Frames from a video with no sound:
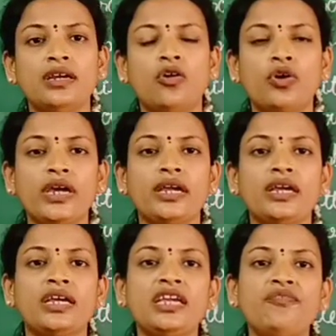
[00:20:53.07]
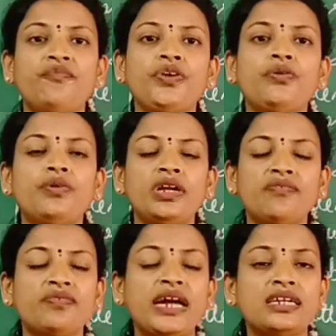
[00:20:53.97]
Okay,
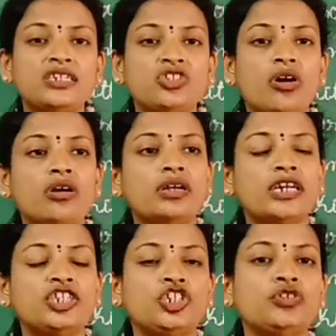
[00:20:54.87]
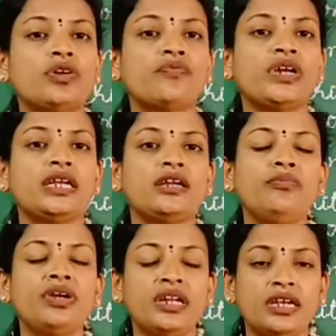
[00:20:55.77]
if that thorn touched your feet,
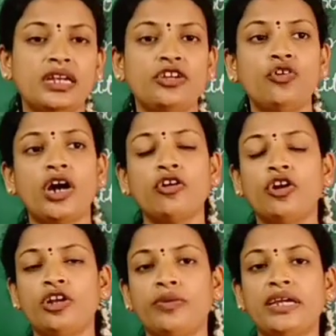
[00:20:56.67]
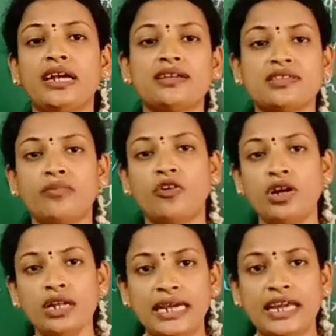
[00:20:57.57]
immediately you are going to be get
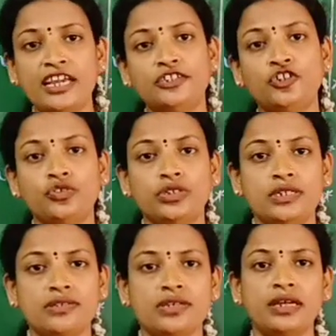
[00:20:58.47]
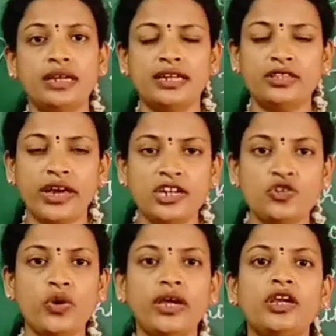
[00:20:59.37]
somewhat injuries.
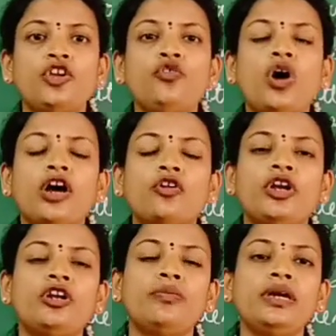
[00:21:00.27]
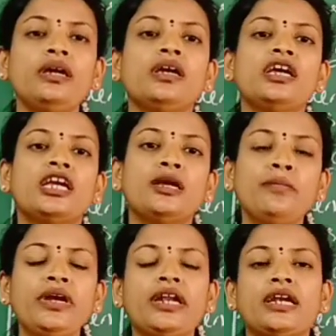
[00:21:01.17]
That's why you are going to be
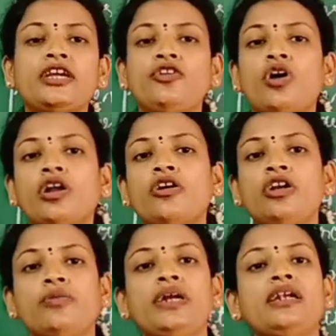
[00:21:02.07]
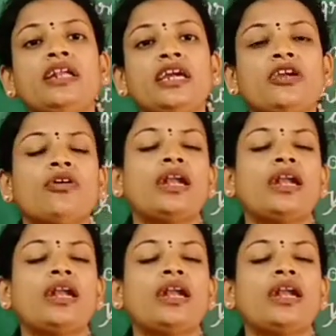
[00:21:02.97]
immediately you are going to be take